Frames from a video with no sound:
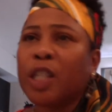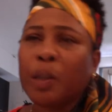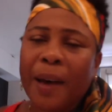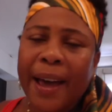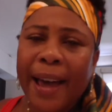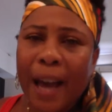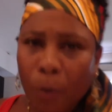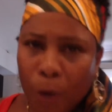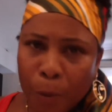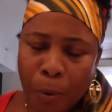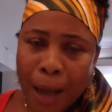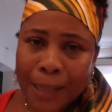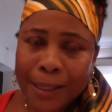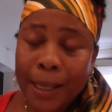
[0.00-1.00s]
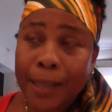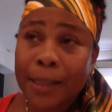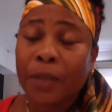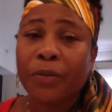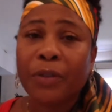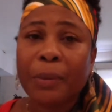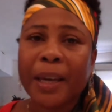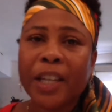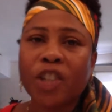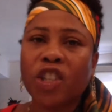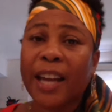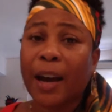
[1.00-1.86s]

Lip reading: is about how we process information,